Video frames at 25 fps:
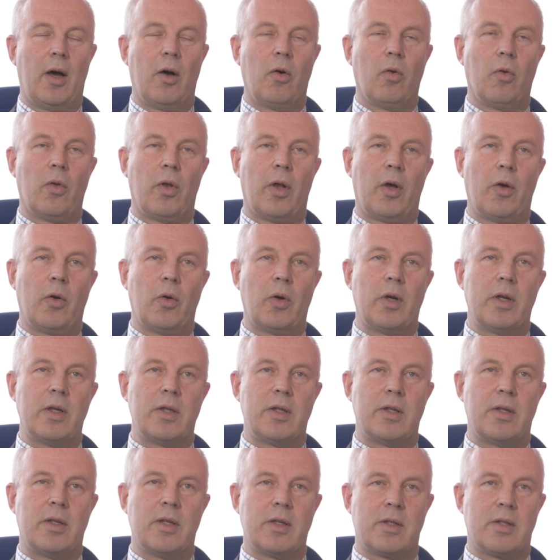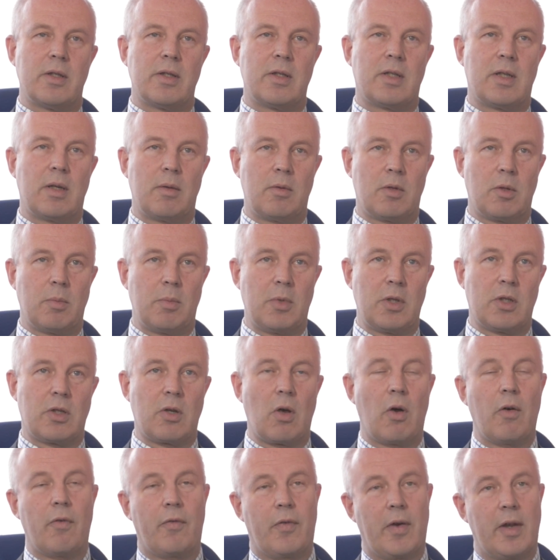although it doesn't seem to be
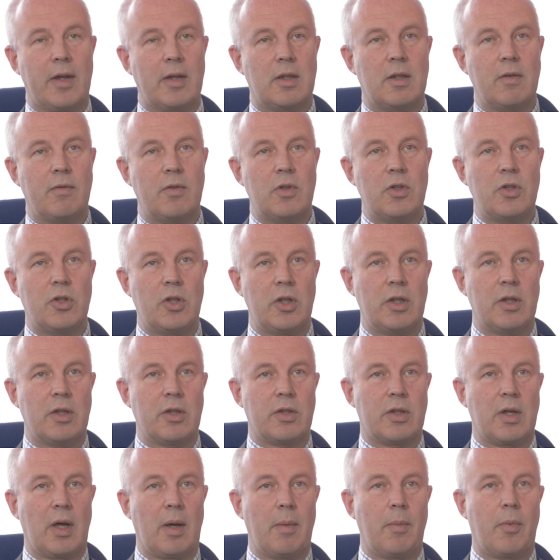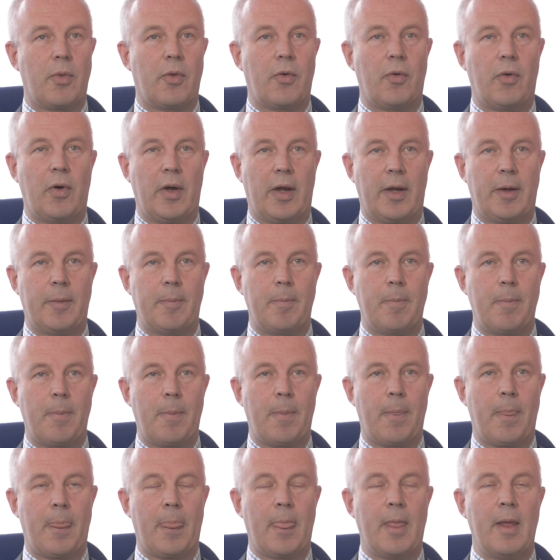so effective in genotype 3.
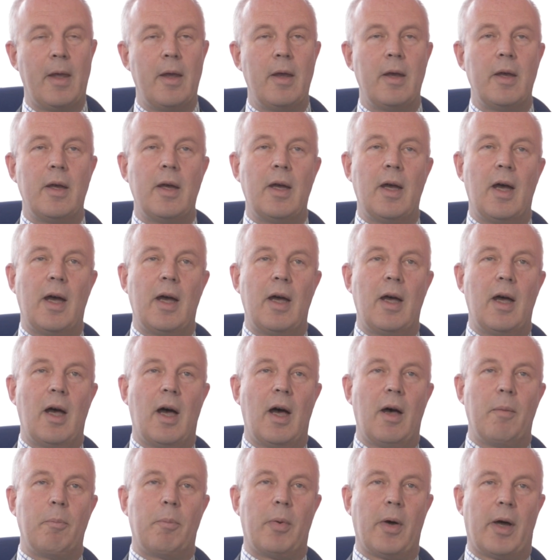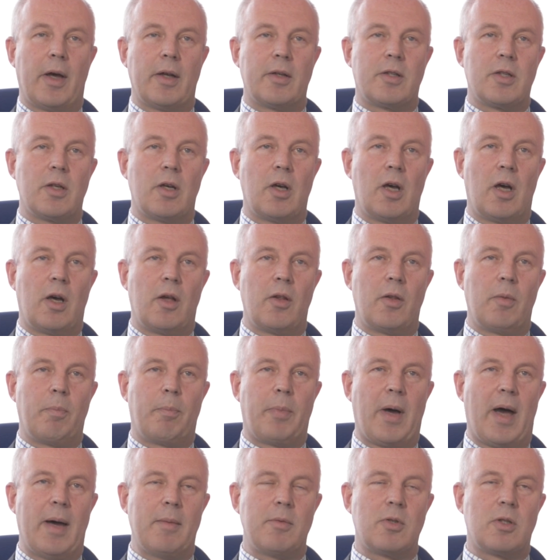But
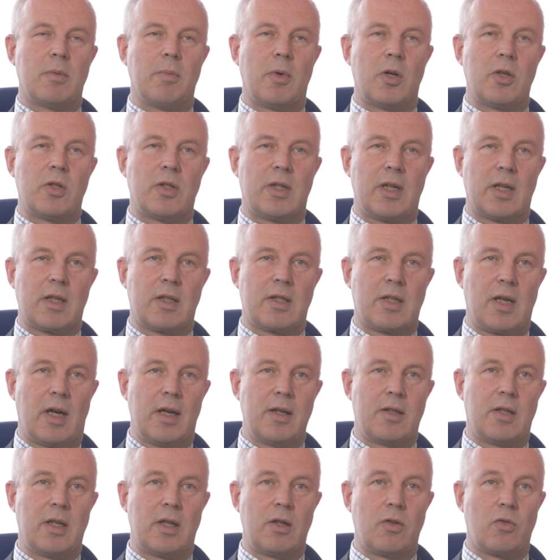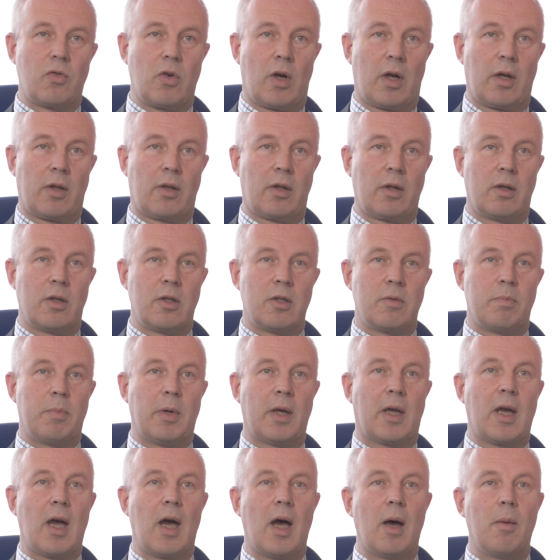perhaps the most exciting drug that has
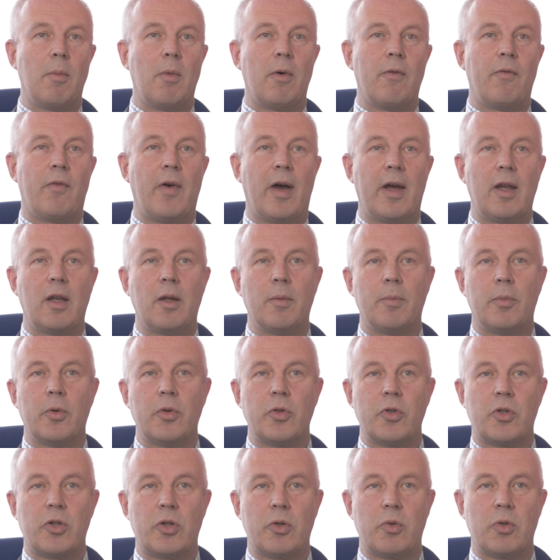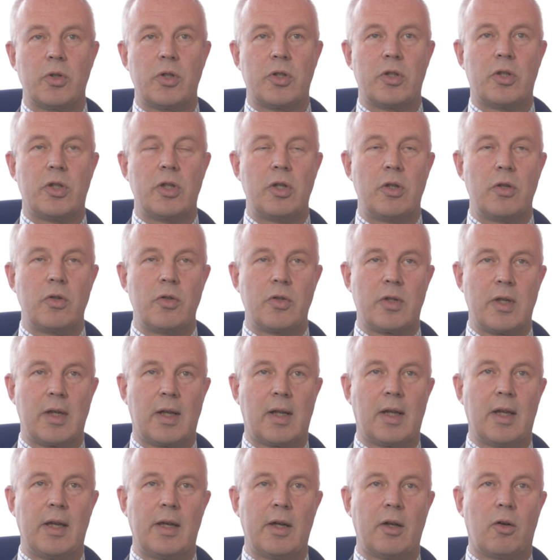become available to us to use in
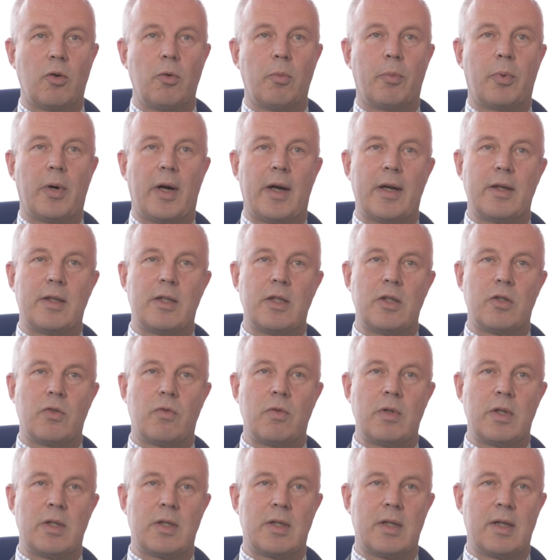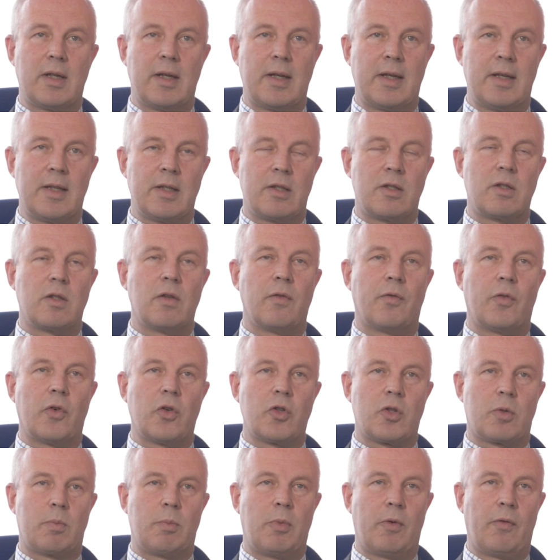clinical practice recently is
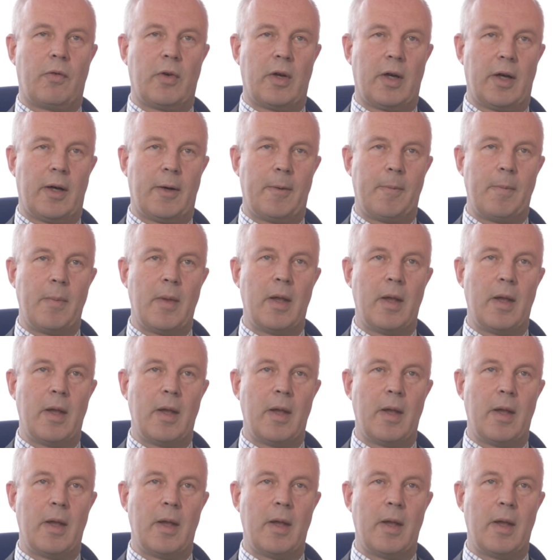sofosbuvir.